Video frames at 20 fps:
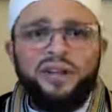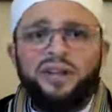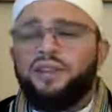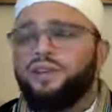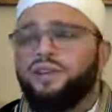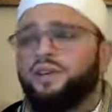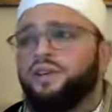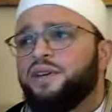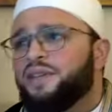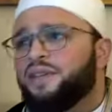
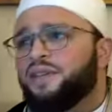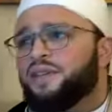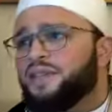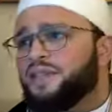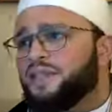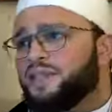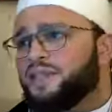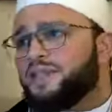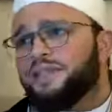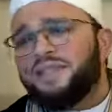they're in a
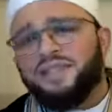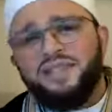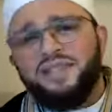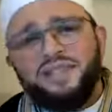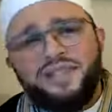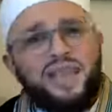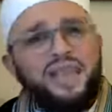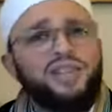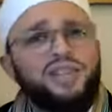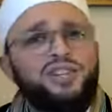
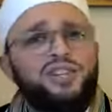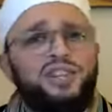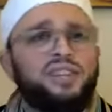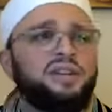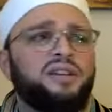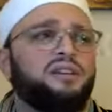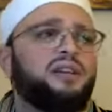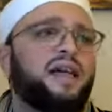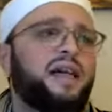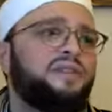stage in
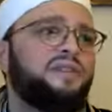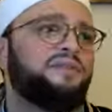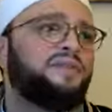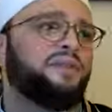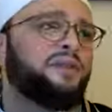their life,